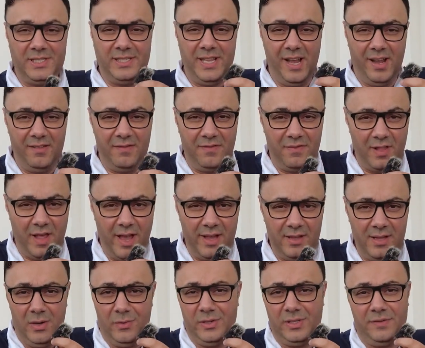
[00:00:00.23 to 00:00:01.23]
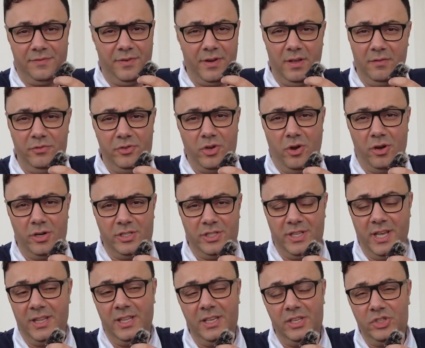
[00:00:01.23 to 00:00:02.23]
the second flight was free of charge.
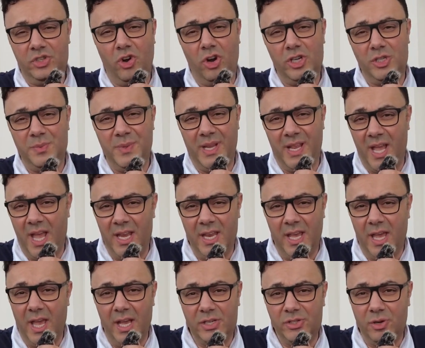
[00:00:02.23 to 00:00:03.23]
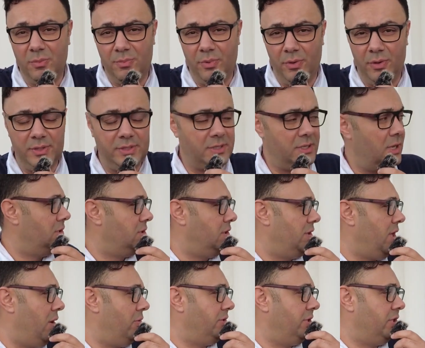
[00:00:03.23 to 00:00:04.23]
They didn't charge me any extra points. So
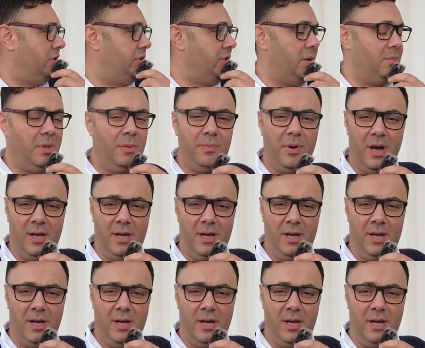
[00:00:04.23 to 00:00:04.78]
that was extremely